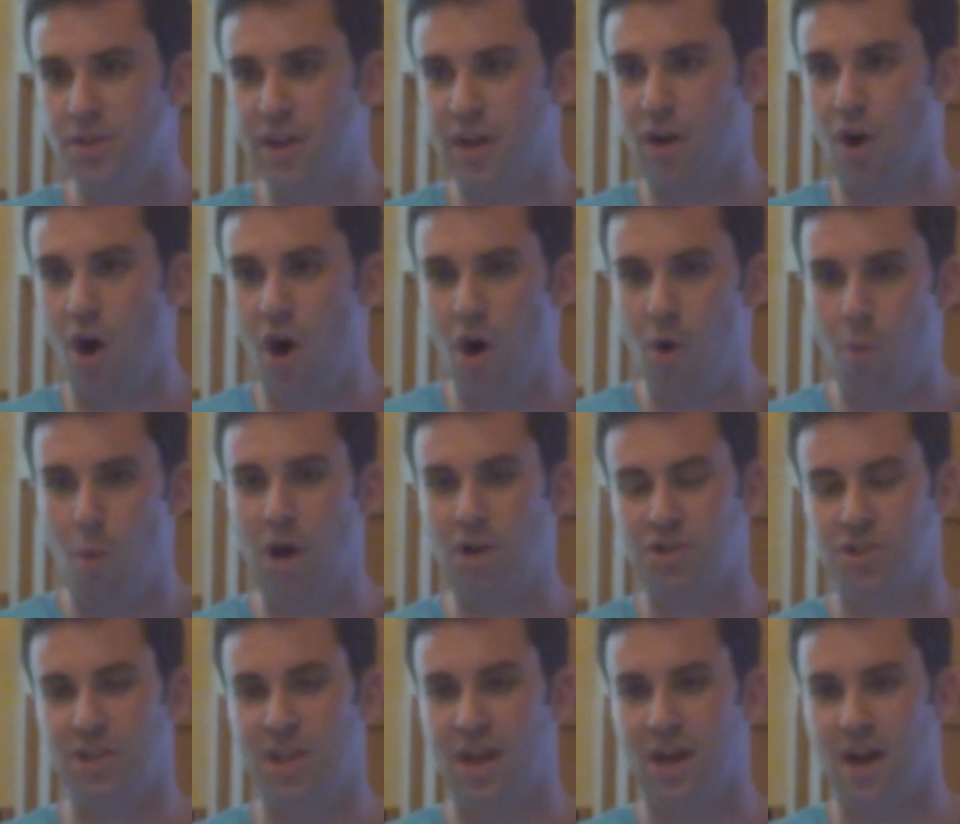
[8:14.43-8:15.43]
They're all
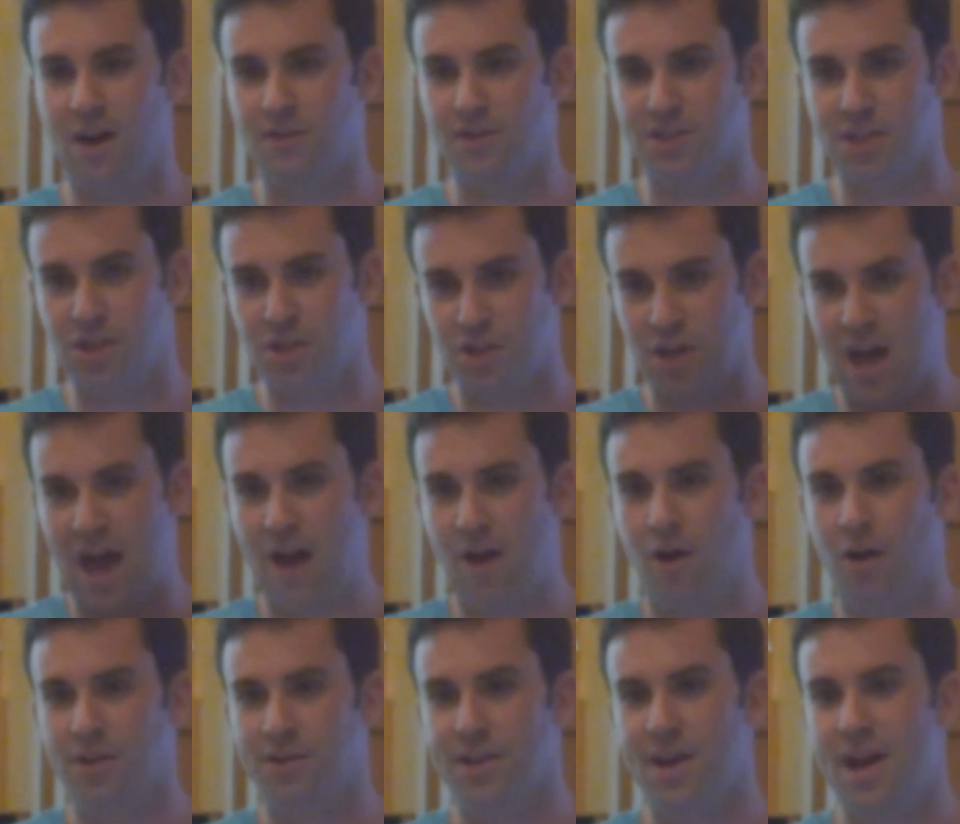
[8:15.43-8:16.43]
watching that conversation
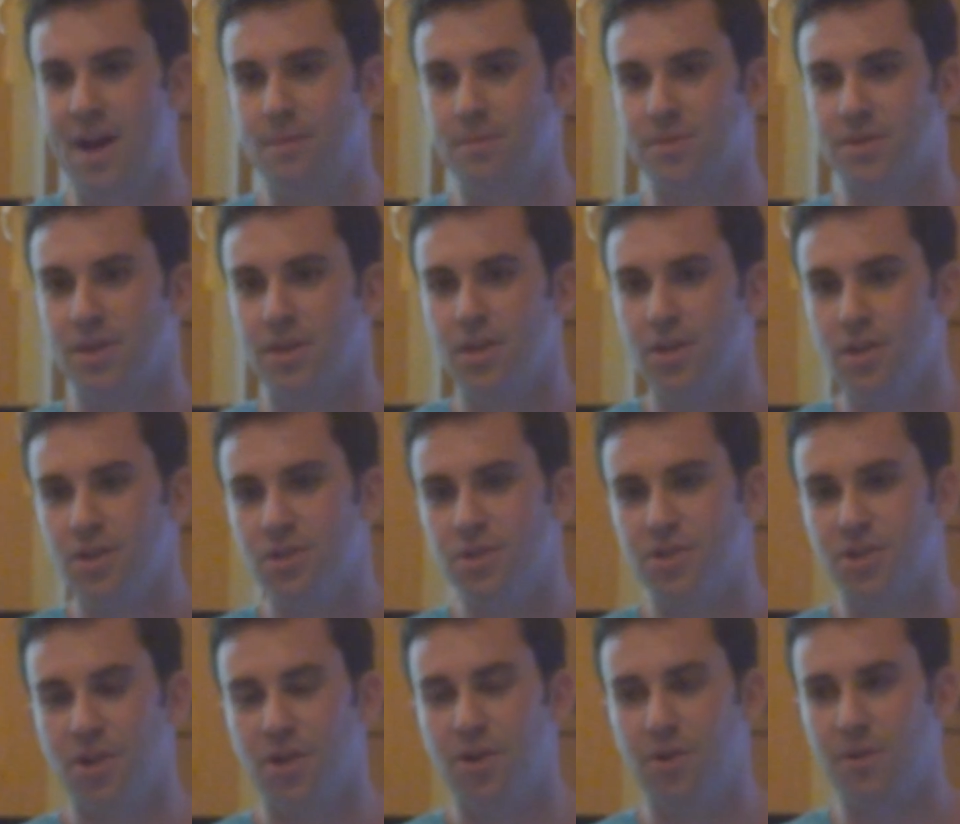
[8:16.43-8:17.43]
at all times.
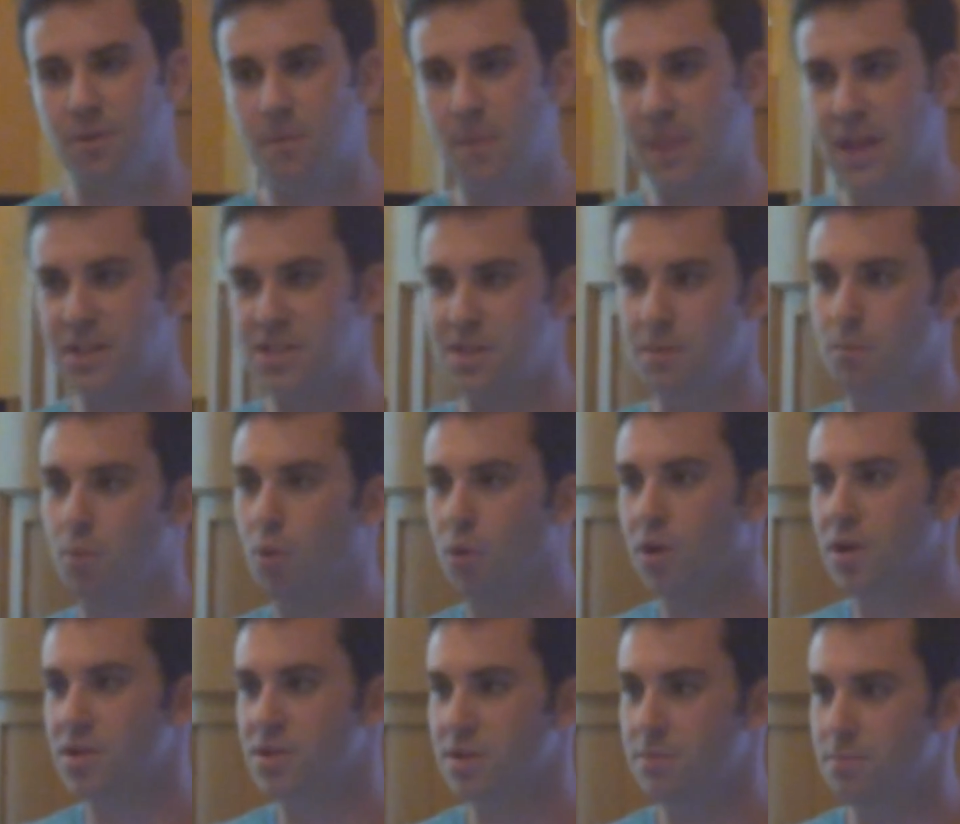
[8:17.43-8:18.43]
So it's
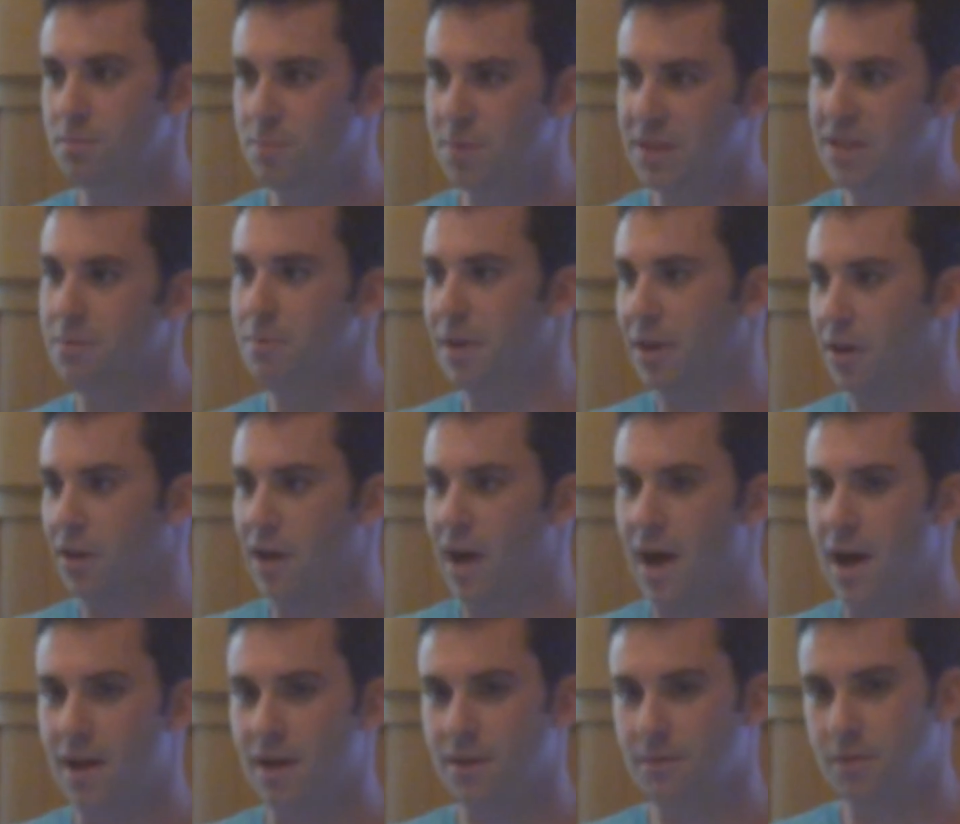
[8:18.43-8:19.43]
important to be the bigger
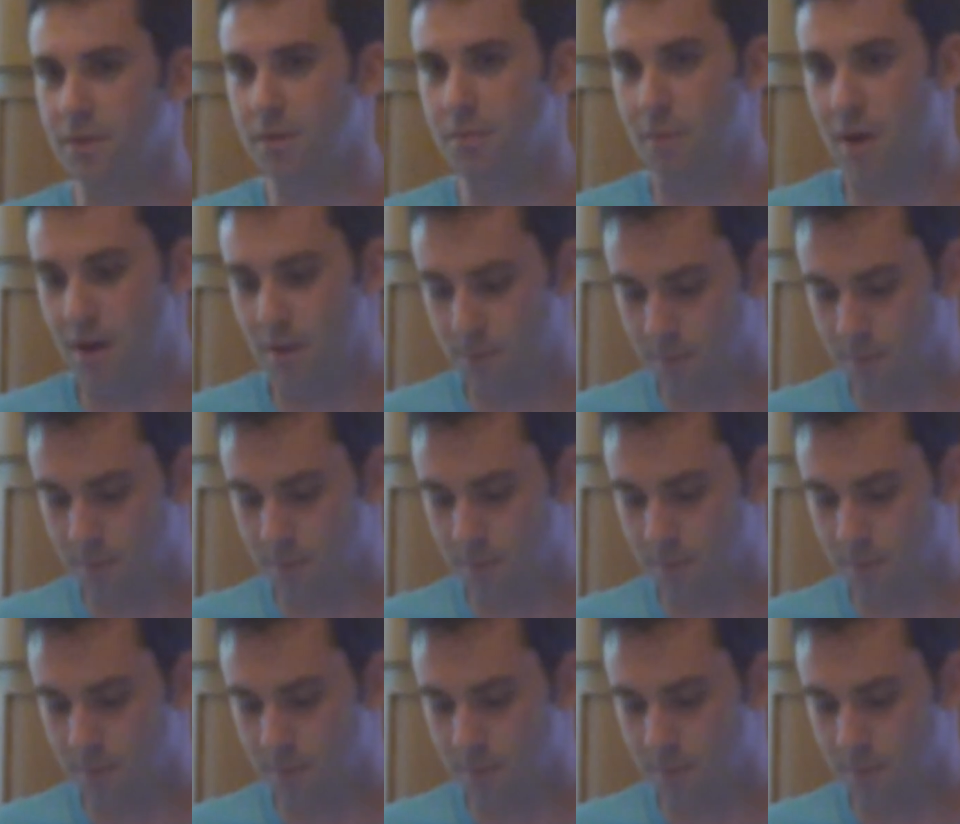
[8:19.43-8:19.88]
guy, in my